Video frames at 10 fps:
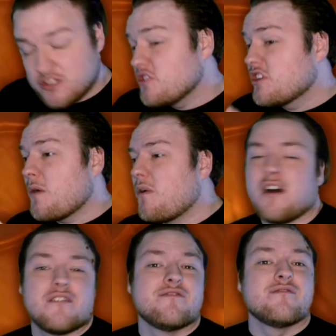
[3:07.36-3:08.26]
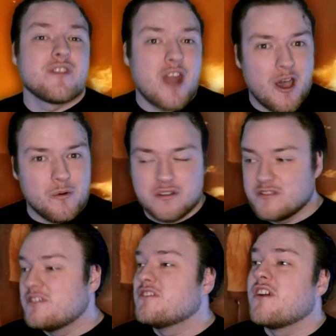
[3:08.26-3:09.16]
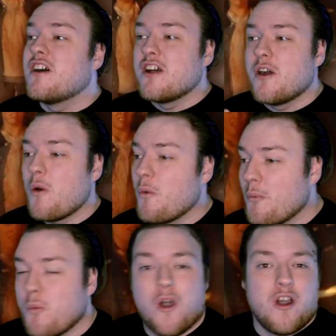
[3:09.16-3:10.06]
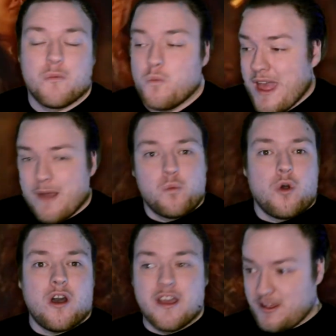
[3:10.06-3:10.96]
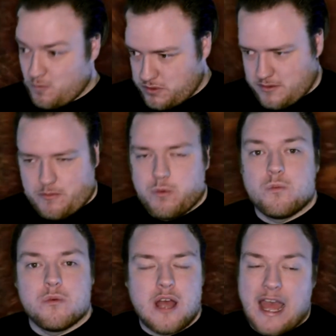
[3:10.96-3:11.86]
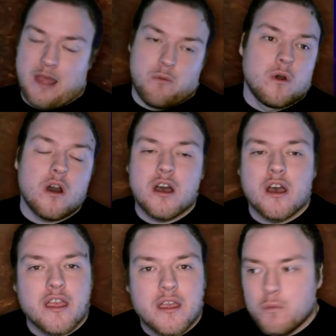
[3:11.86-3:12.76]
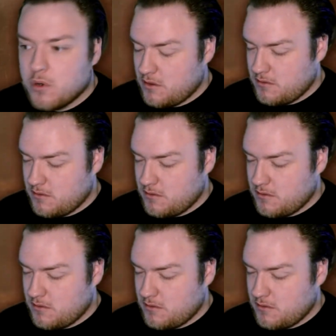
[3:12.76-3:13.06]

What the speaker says: You know what? No. What? Where? Why? Why? What?